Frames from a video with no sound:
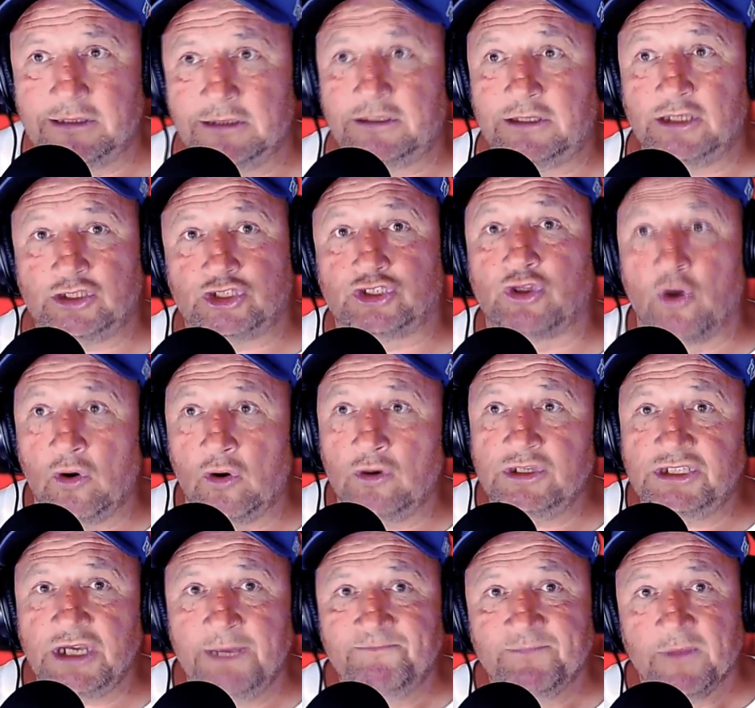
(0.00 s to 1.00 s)
it
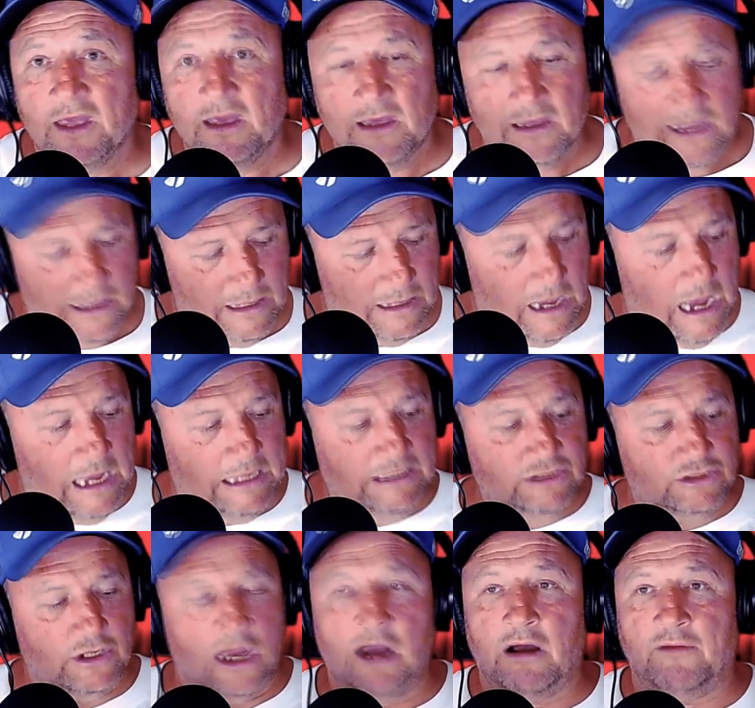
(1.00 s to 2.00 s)
destroys you.
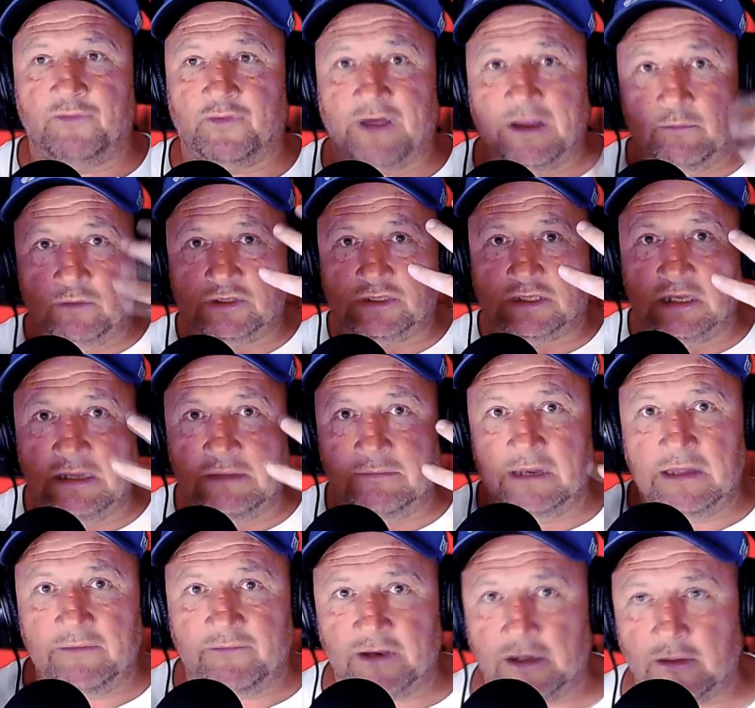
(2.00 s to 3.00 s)
Hands half like was
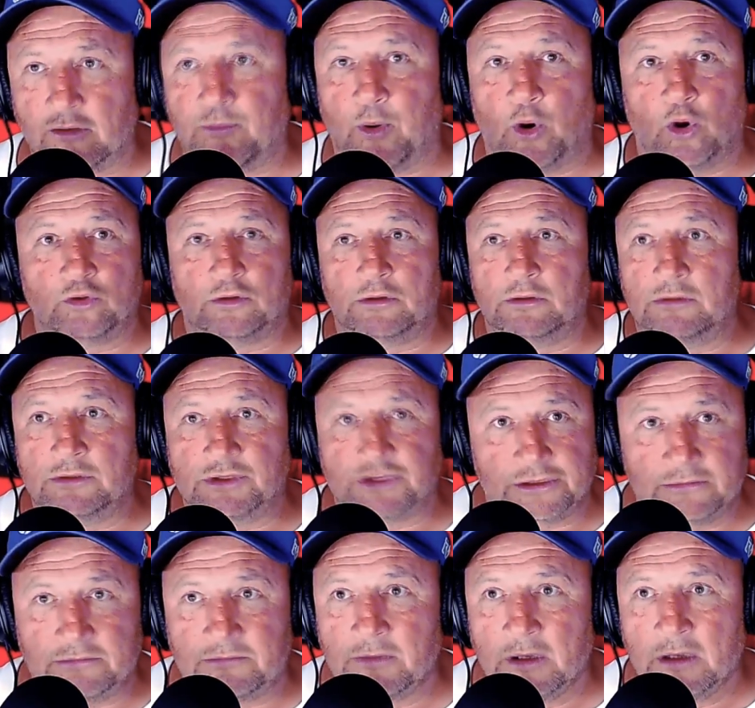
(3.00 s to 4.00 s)
living in puddles
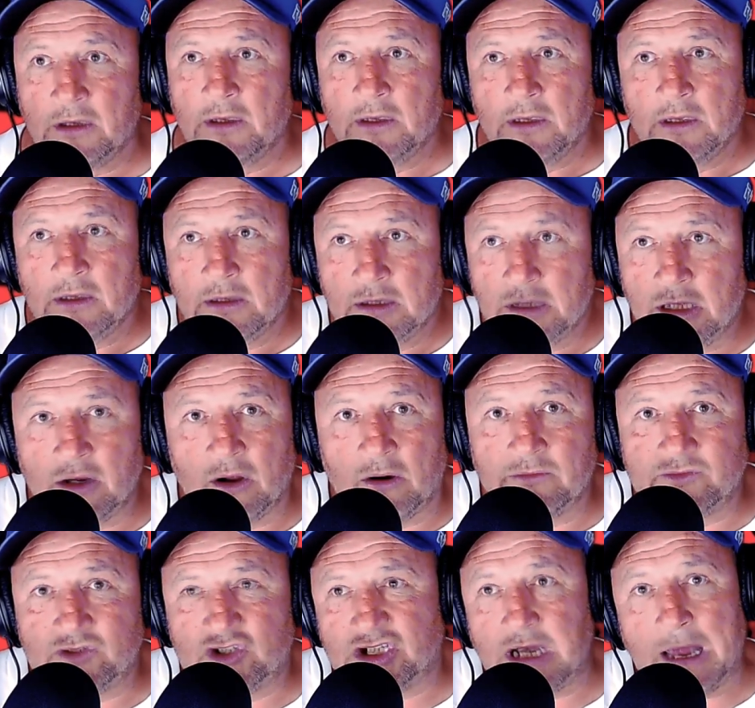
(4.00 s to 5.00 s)
and you
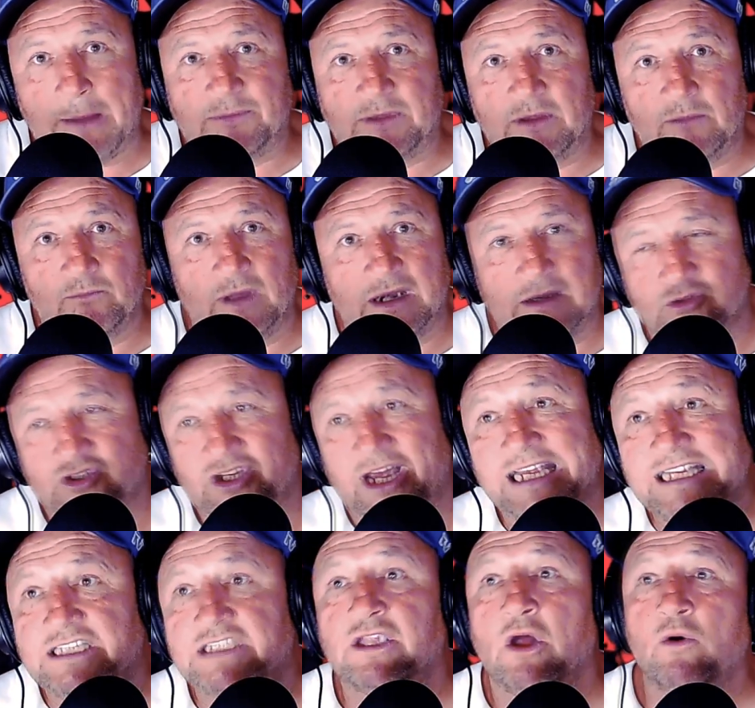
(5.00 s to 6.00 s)
know, slept in when it was
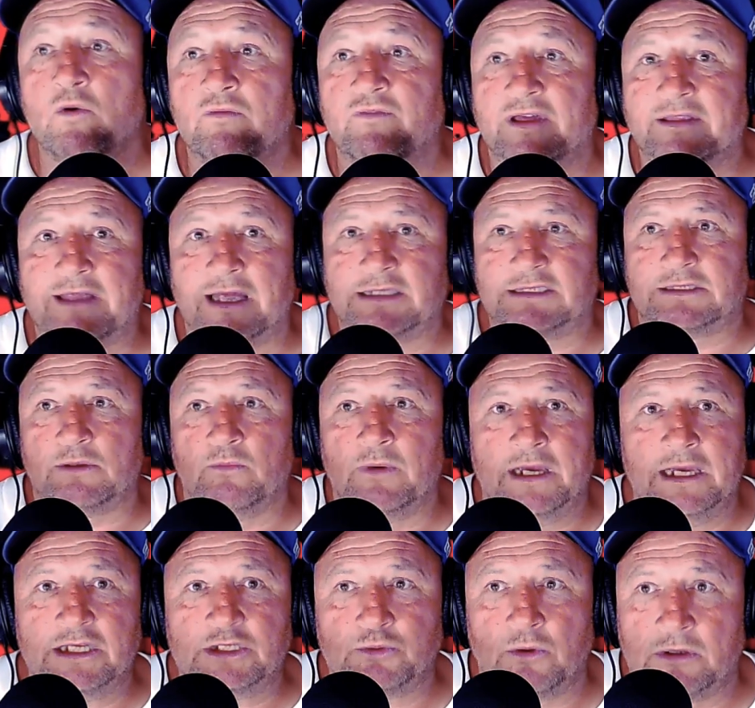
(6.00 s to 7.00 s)
iced over. That's the
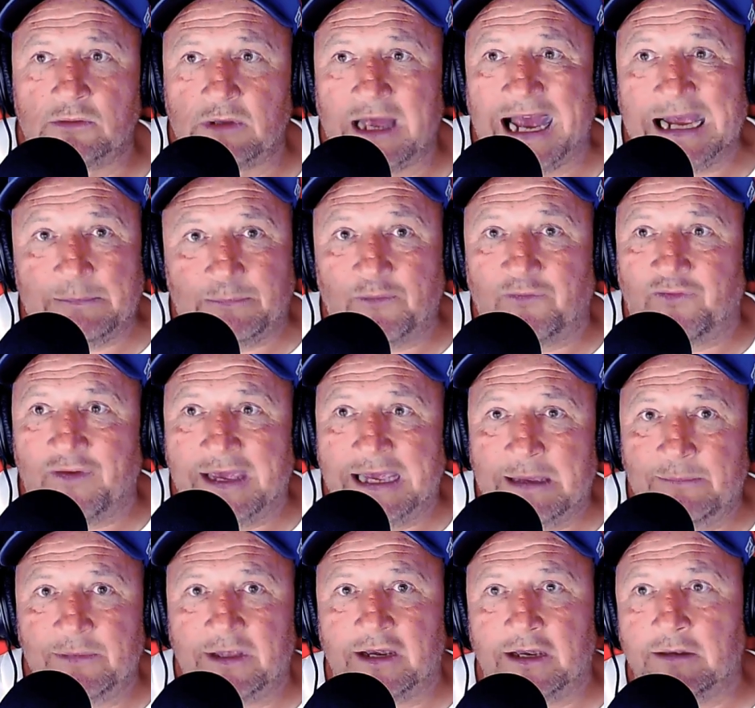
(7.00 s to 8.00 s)
worst one.
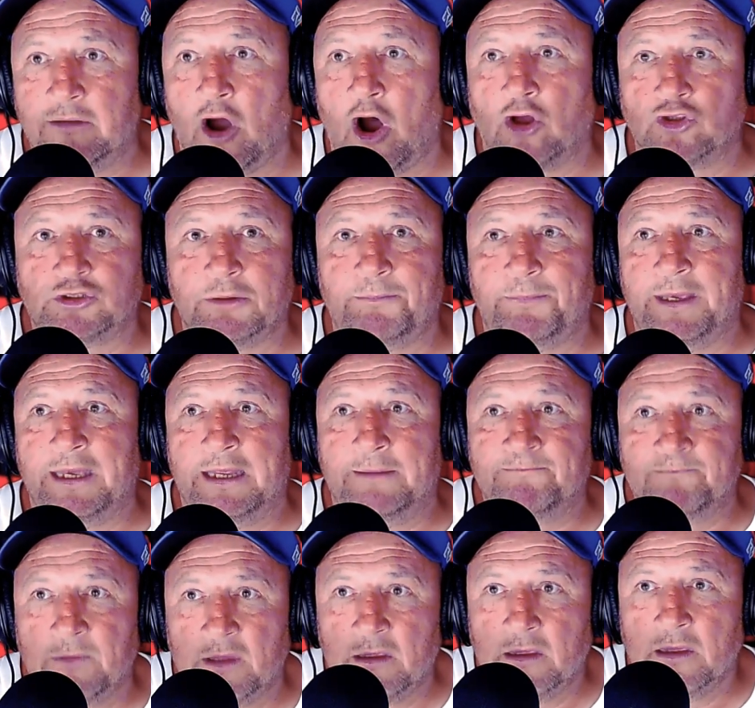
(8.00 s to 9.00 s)
Hypothermia and
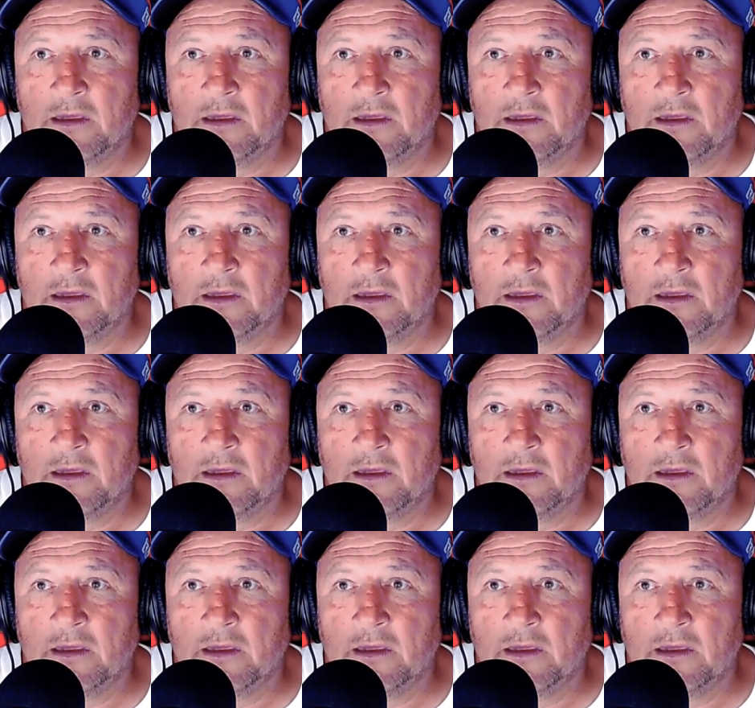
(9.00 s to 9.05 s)
otterburn.